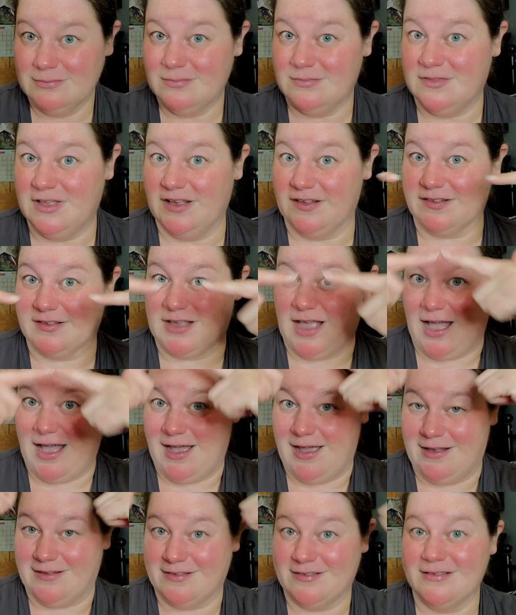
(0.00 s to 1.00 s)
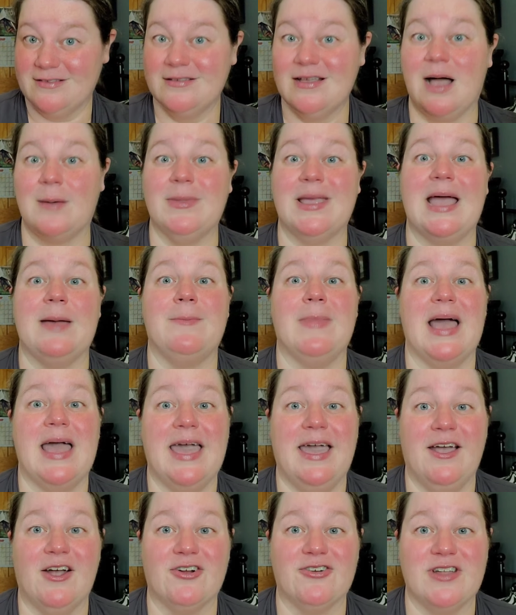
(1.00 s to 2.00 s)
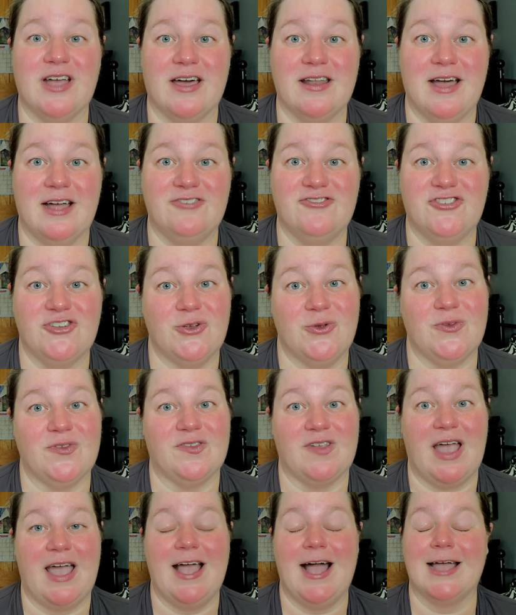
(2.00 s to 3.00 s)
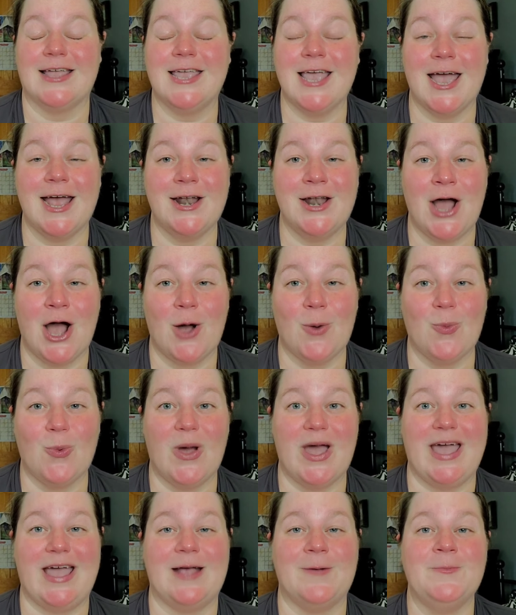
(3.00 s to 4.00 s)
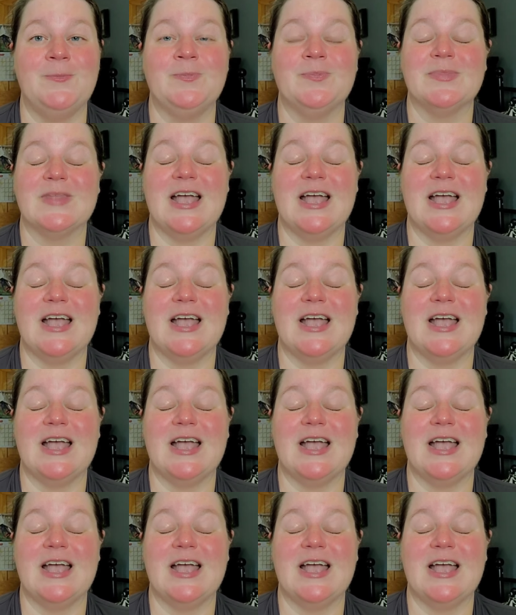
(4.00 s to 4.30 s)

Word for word: This, guys, I'm getting my hair done on Tuesday. I cannot wait.